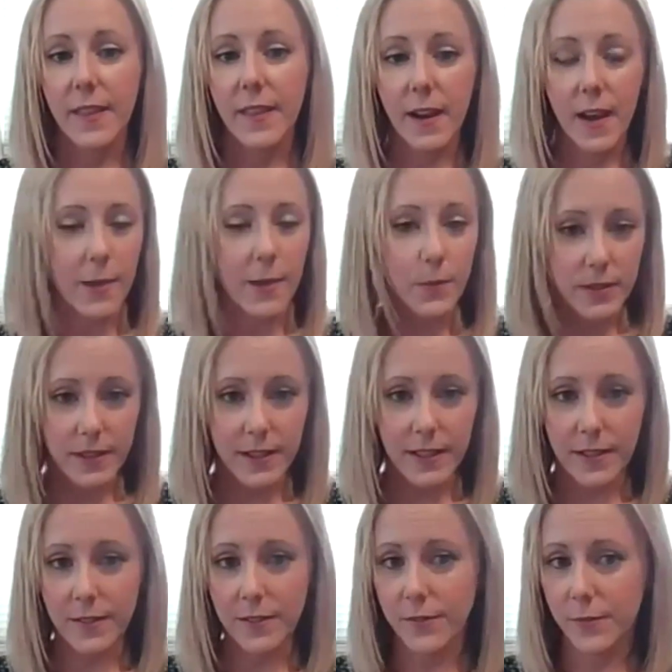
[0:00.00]
that I would
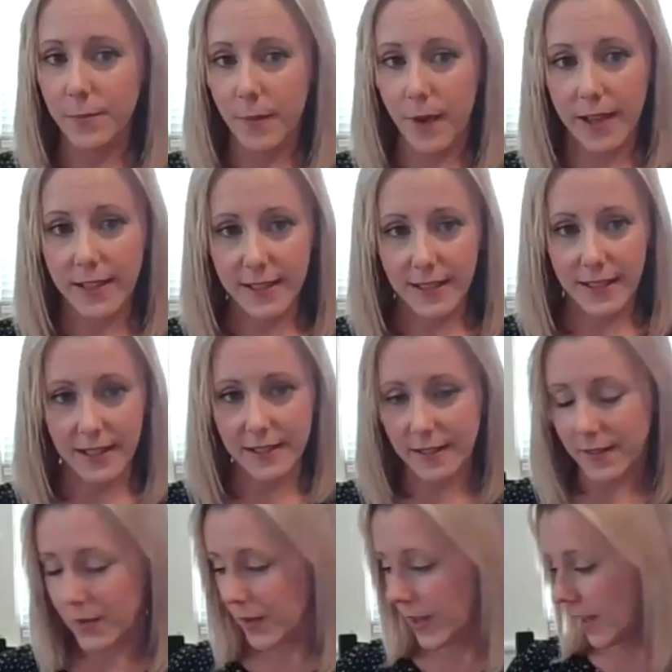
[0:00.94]
give my
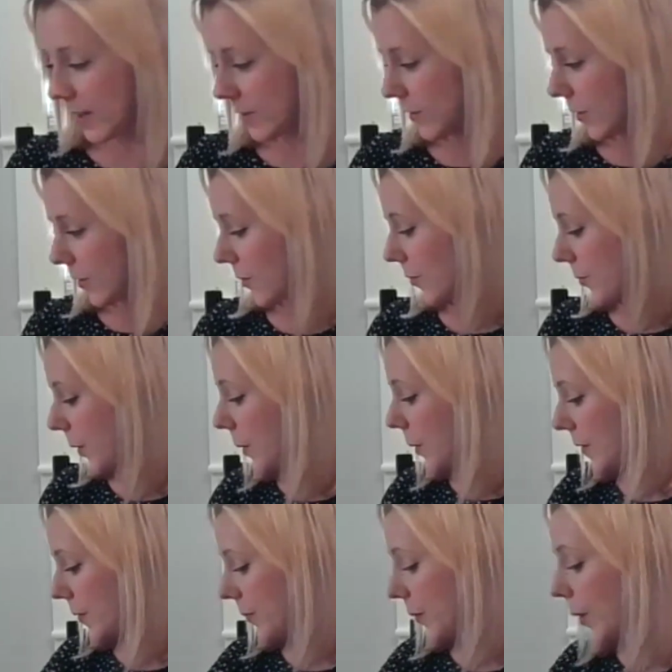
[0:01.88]
kids. Okay, so
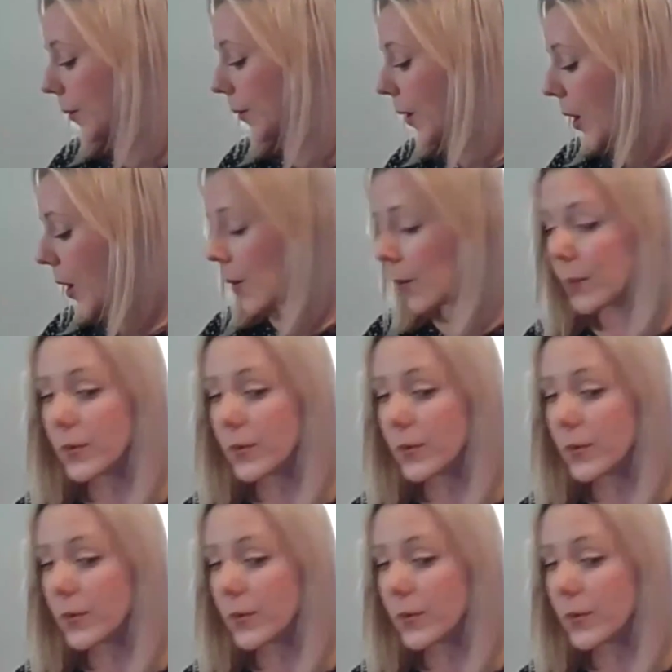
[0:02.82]
through and through.